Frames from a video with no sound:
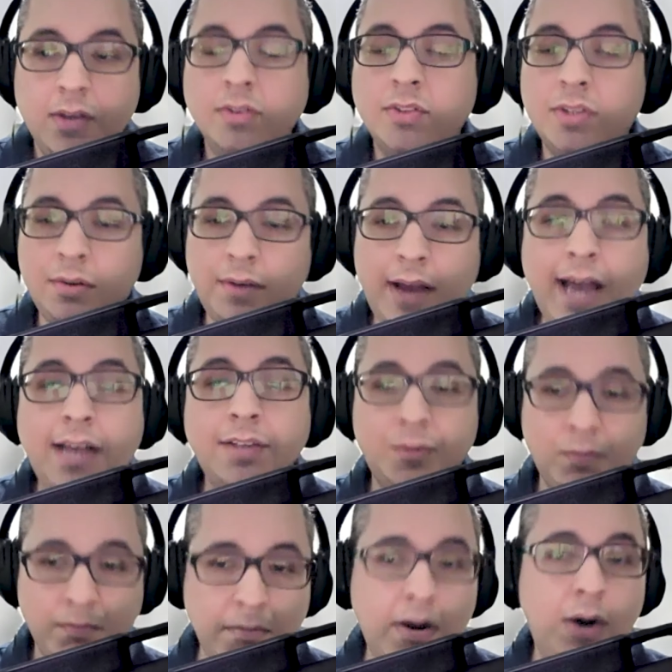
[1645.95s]
So, mm-hmm.
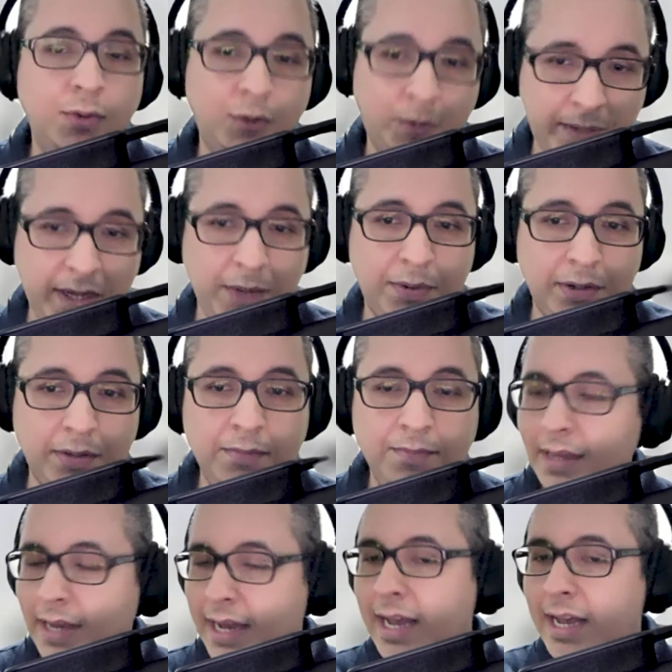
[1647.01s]
as most people,
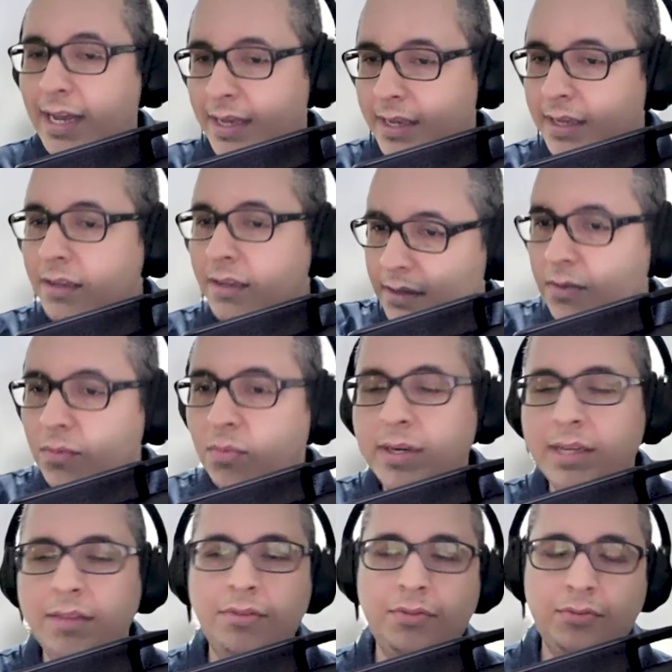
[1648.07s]
I
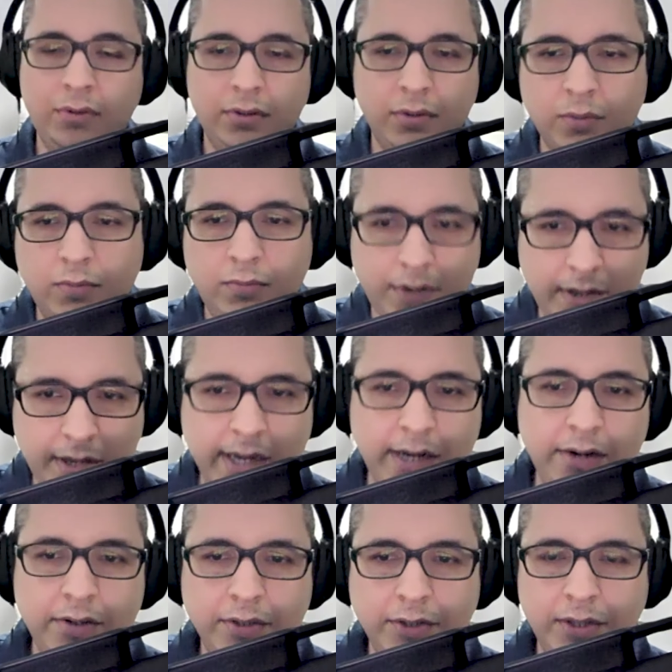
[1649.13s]
went through
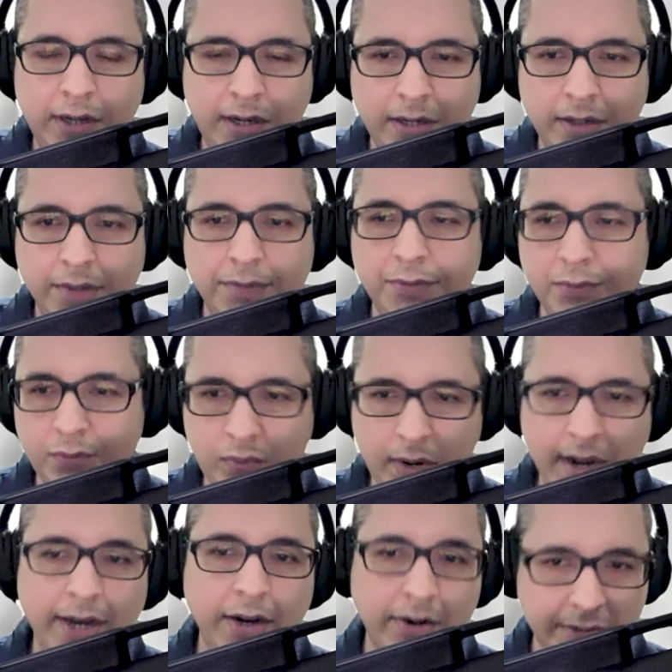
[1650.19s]
years of
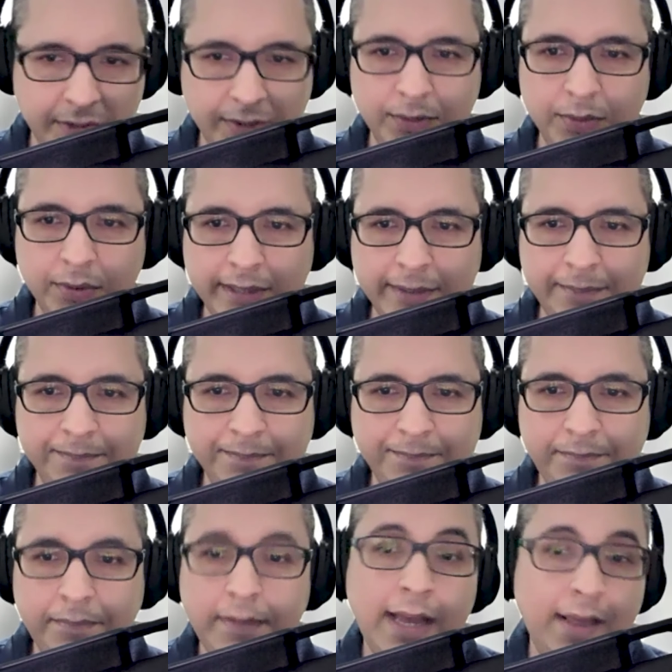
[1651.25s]
regular schooling
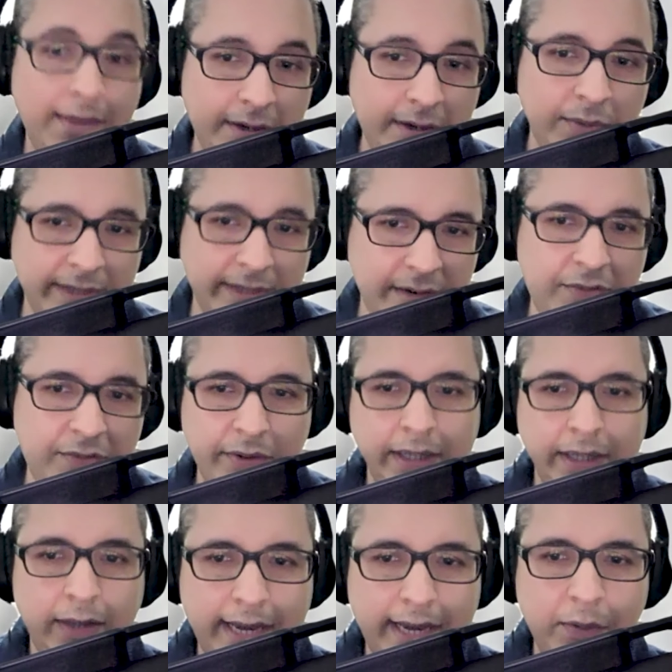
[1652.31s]
and there was a
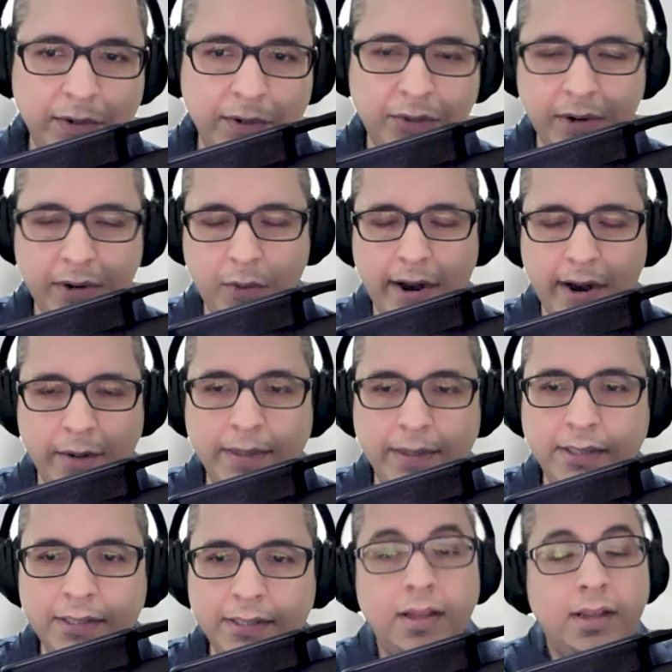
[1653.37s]
foreign language
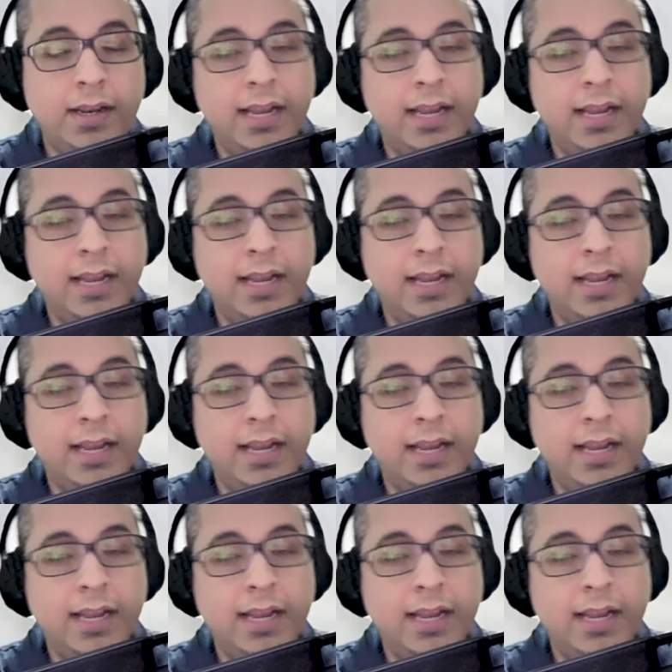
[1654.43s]
requirement.